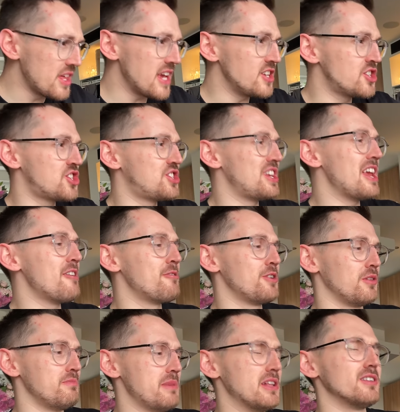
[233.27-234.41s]
a
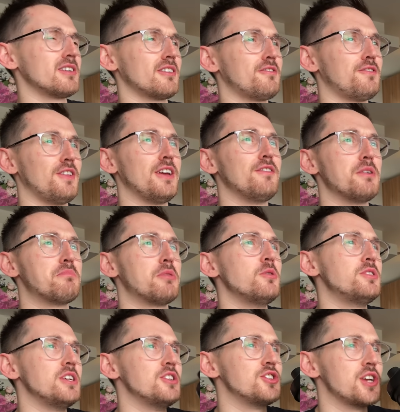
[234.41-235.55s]
cereal milk flavored
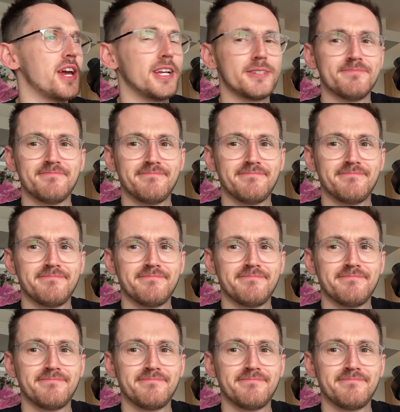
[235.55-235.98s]
protein shake.